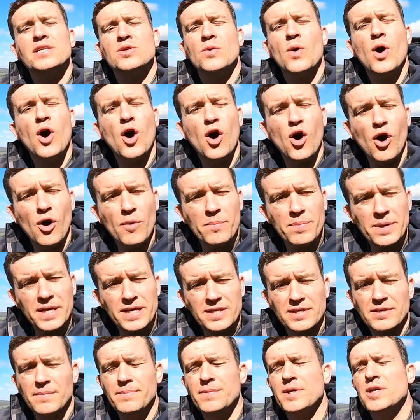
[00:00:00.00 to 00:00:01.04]
So a
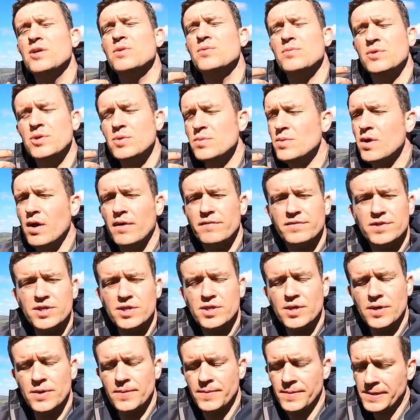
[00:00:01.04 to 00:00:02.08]
hobby, something you, you love
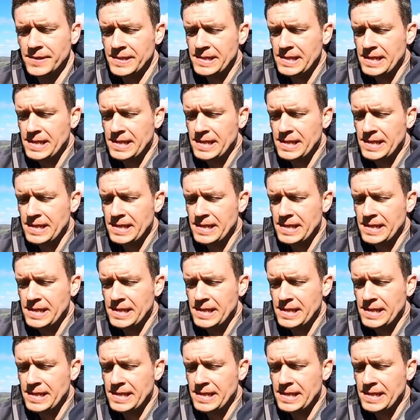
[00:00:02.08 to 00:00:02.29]
to do